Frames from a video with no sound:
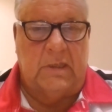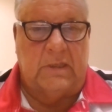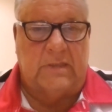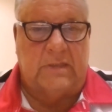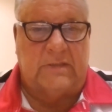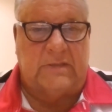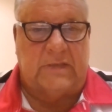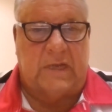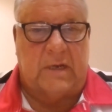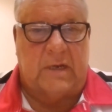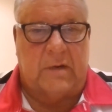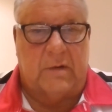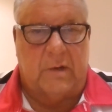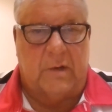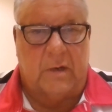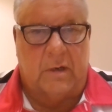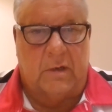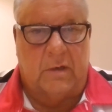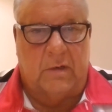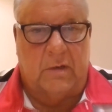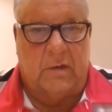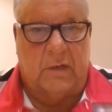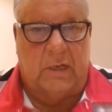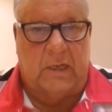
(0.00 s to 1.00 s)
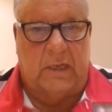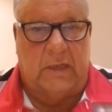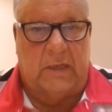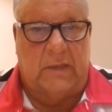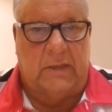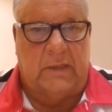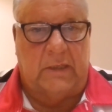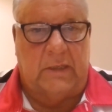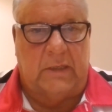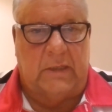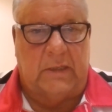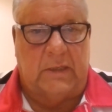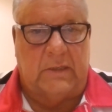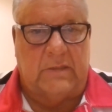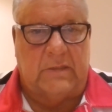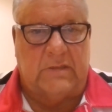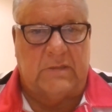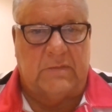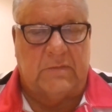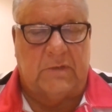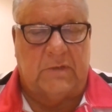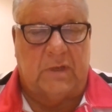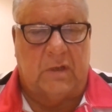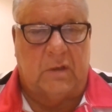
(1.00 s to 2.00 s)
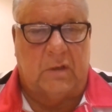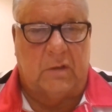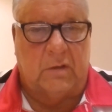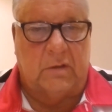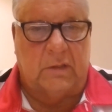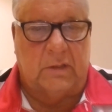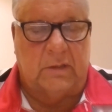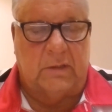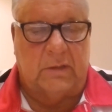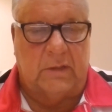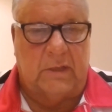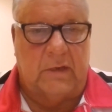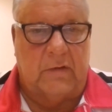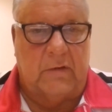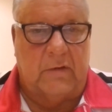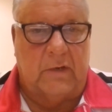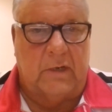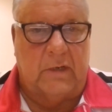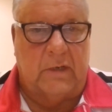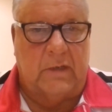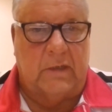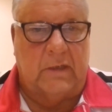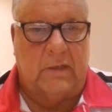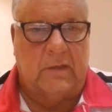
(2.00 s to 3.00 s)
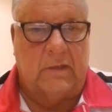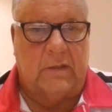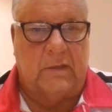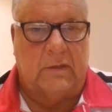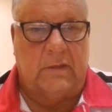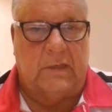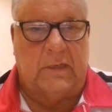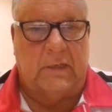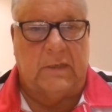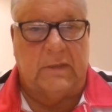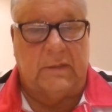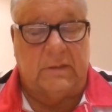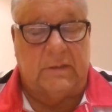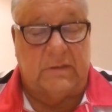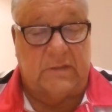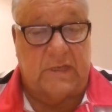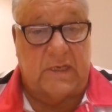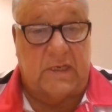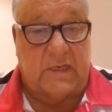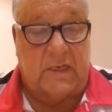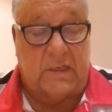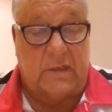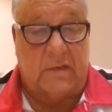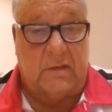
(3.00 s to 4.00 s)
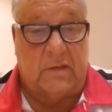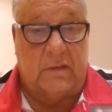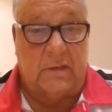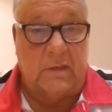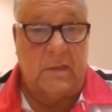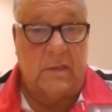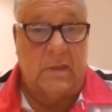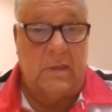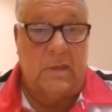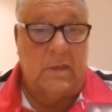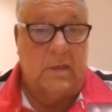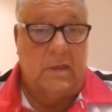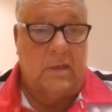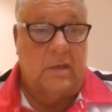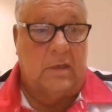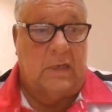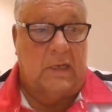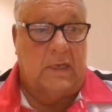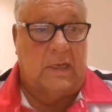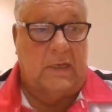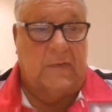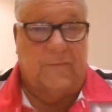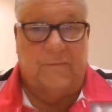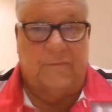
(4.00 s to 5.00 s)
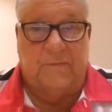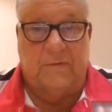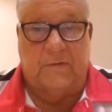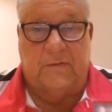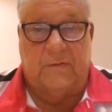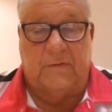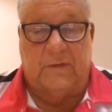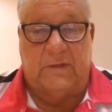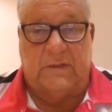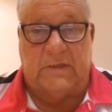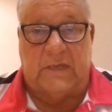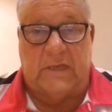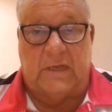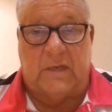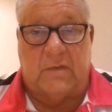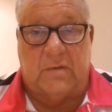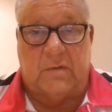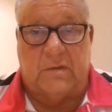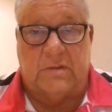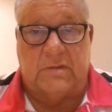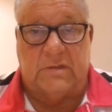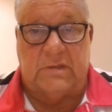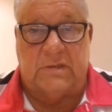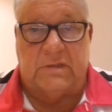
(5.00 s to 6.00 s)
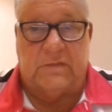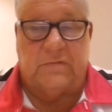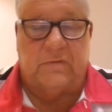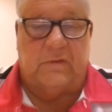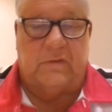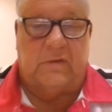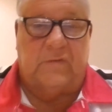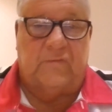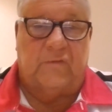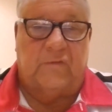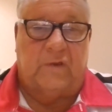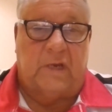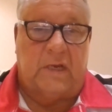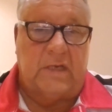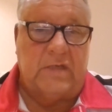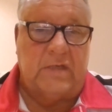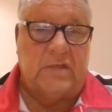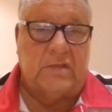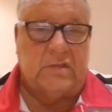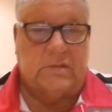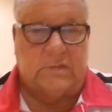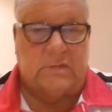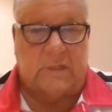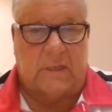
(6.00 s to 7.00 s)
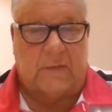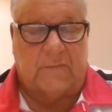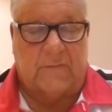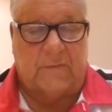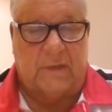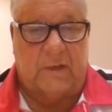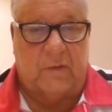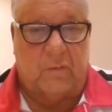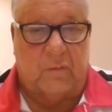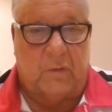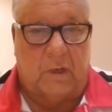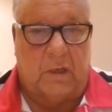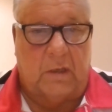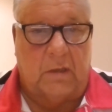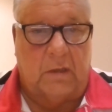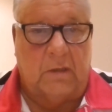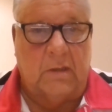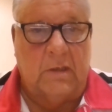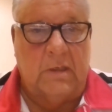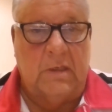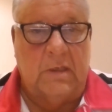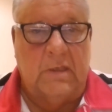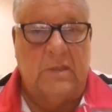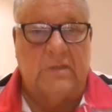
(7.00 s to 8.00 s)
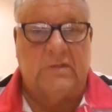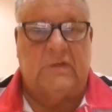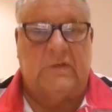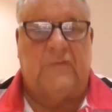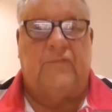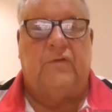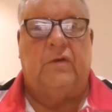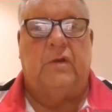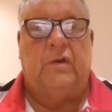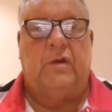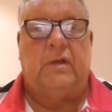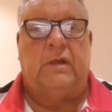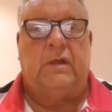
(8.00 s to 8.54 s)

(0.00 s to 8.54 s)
Exxaro and, and, and some gold in there. And, and, and the second line of attack was these, these financials that have done well. So if you